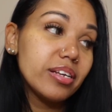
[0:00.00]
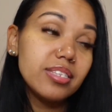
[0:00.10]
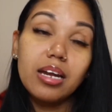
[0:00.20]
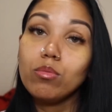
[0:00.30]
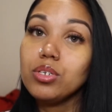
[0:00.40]

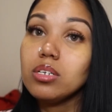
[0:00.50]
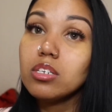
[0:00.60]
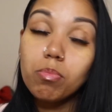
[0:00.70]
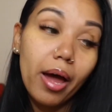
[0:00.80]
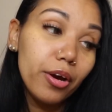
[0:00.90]
that it was
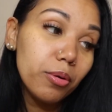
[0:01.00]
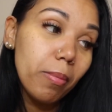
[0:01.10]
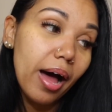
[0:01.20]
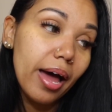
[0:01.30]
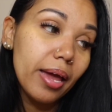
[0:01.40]
inspired
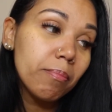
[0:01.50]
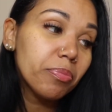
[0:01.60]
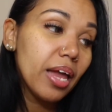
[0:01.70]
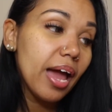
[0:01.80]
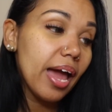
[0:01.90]
by,
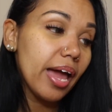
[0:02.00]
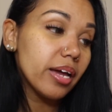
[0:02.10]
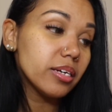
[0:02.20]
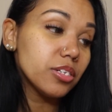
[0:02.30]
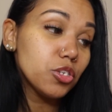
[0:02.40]

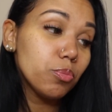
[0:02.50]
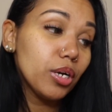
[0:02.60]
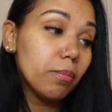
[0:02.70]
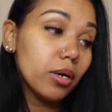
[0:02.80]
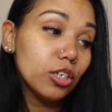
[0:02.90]
and
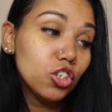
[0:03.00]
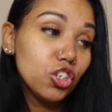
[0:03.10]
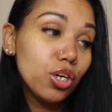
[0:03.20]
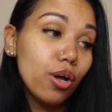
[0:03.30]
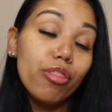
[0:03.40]
pretty
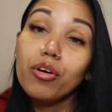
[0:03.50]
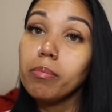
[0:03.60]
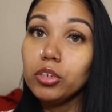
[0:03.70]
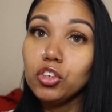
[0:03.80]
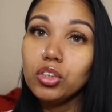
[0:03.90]
much their
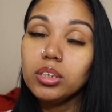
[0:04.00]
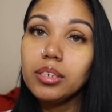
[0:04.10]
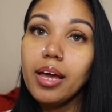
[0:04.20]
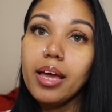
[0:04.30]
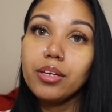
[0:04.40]

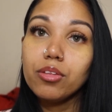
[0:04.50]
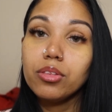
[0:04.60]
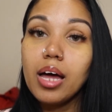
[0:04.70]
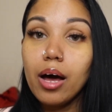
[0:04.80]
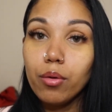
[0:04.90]
mission and
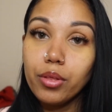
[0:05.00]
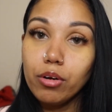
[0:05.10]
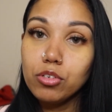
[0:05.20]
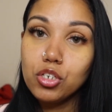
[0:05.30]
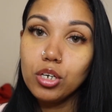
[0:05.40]
how their
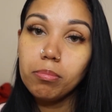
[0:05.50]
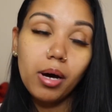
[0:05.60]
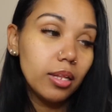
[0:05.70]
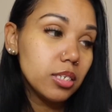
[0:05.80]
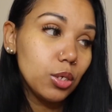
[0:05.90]
return
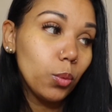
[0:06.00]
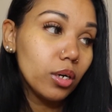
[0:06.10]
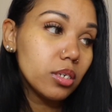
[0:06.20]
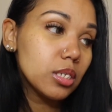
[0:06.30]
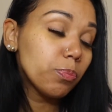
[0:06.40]
policy
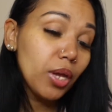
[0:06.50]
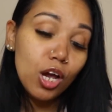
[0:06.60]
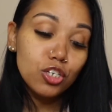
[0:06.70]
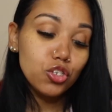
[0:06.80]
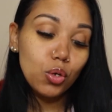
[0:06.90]
works.
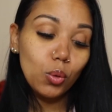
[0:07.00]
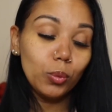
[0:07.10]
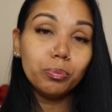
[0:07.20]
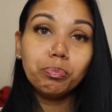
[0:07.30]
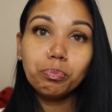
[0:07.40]

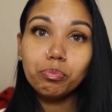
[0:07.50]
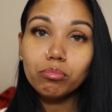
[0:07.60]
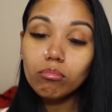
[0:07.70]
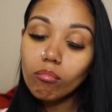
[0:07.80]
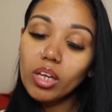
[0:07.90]
So
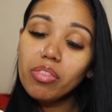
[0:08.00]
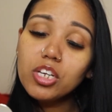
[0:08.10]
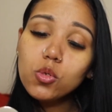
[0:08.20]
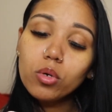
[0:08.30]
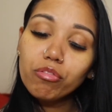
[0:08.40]

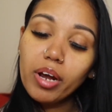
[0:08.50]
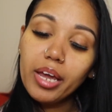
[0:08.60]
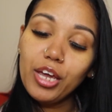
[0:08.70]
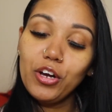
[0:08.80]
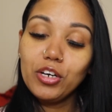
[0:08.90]
this one right
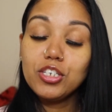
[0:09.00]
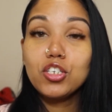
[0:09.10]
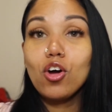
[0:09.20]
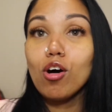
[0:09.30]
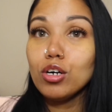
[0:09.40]
here is
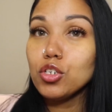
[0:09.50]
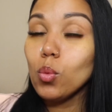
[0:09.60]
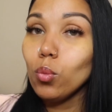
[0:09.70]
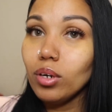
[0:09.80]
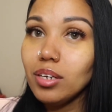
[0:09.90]
called
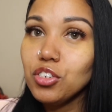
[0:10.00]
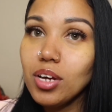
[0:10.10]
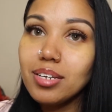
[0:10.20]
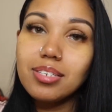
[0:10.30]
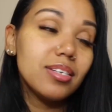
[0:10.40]
Woody
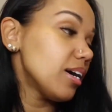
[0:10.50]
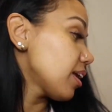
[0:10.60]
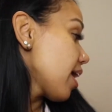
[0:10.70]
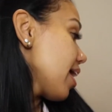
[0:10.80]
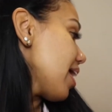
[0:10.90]
Chestnut,
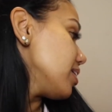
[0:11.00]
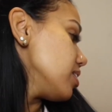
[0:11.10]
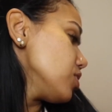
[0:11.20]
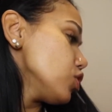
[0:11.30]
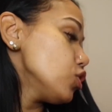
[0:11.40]
and it
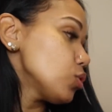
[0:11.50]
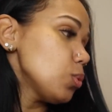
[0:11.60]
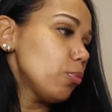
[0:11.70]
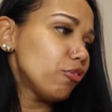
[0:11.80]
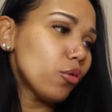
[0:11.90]
is a
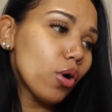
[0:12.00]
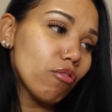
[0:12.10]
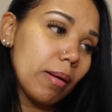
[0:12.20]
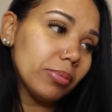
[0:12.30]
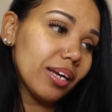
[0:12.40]
dupe for
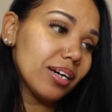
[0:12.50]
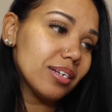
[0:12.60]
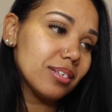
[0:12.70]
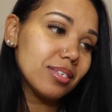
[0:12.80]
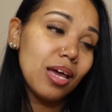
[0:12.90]

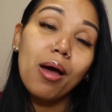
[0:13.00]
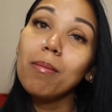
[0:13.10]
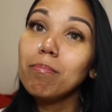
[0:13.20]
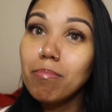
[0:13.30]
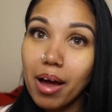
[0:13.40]
Replicas
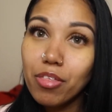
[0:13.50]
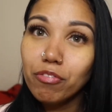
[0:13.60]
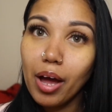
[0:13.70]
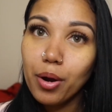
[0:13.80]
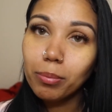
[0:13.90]
by the
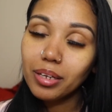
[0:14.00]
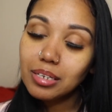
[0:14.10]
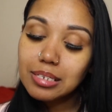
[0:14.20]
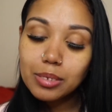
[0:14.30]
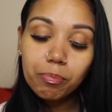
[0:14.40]
Fireplace.